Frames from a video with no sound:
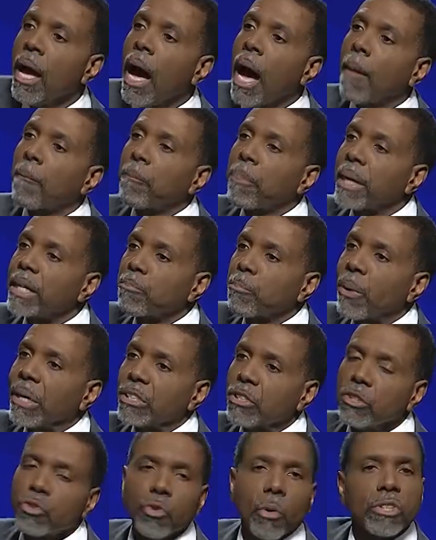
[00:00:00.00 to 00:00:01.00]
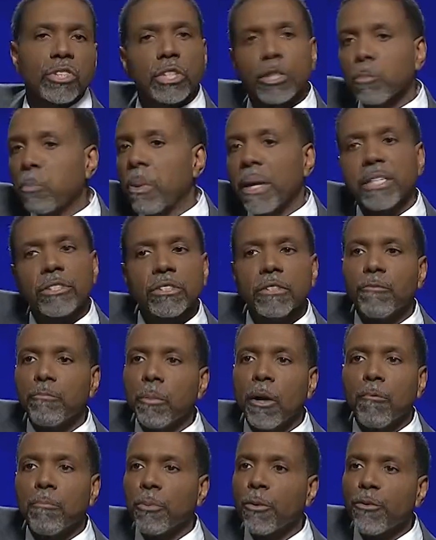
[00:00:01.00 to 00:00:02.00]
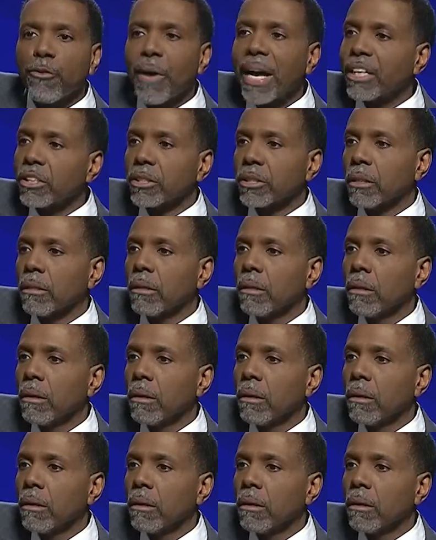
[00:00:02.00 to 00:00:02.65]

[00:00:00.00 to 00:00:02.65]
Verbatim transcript: I'm pressing towards this place of, of perfection.